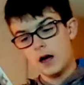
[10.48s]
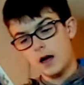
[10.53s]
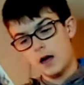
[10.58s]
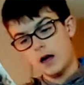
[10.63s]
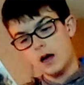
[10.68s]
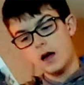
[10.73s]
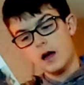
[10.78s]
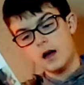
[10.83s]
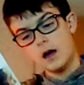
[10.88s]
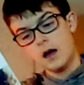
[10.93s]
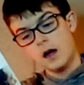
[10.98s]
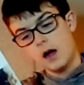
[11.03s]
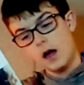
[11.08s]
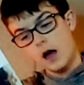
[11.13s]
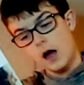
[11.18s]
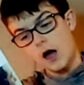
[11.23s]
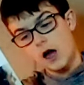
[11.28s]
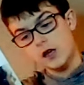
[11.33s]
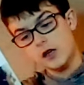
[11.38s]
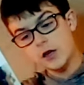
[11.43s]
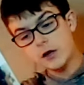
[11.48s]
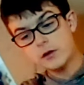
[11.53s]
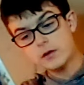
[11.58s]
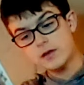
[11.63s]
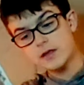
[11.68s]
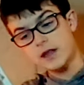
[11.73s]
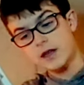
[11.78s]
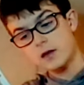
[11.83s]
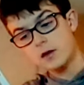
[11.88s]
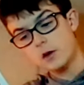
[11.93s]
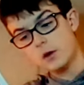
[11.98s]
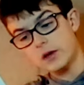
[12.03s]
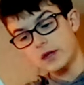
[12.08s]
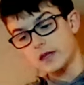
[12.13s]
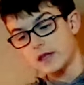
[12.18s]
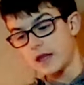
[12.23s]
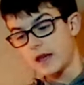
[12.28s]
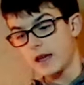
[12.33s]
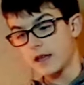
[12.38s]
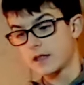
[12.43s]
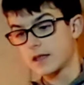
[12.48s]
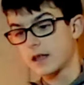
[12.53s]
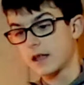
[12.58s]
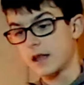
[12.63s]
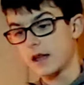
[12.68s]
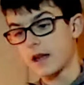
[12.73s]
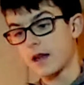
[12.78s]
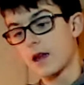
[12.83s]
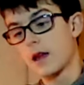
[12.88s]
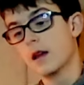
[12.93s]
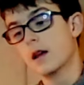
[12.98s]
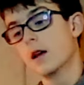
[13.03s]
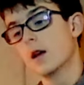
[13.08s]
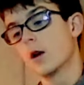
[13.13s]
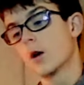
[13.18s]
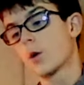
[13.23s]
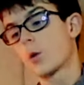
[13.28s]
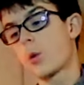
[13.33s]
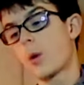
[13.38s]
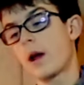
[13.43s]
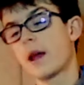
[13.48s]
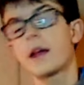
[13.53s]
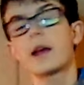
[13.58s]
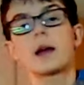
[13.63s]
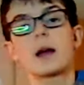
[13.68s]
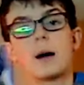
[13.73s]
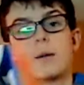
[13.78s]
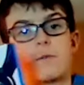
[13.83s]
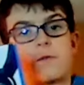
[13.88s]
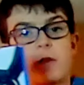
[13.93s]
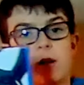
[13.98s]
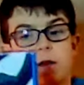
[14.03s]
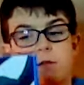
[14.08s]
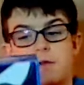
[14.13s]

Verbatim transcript: uh, Acoustic Noise Cancelling Quiet Comfort